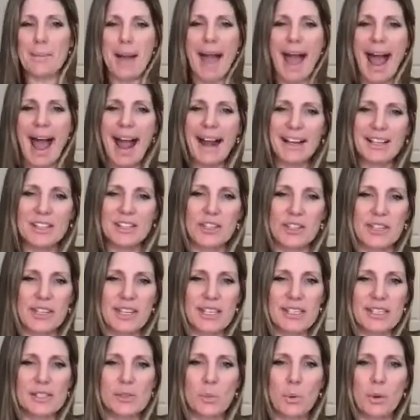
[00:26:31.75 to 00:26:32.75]
package
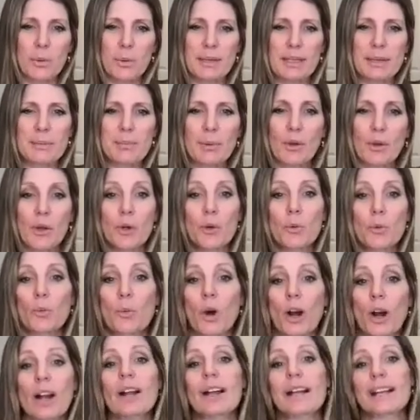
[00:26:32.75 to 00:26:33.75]
this where people who
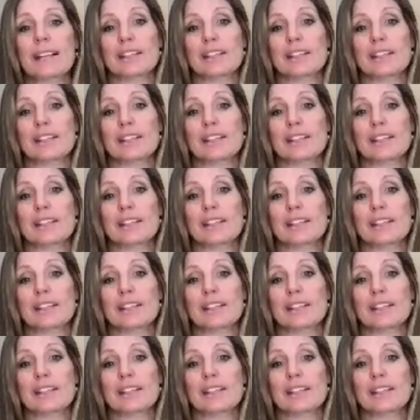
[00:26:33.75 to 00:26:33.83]
weren't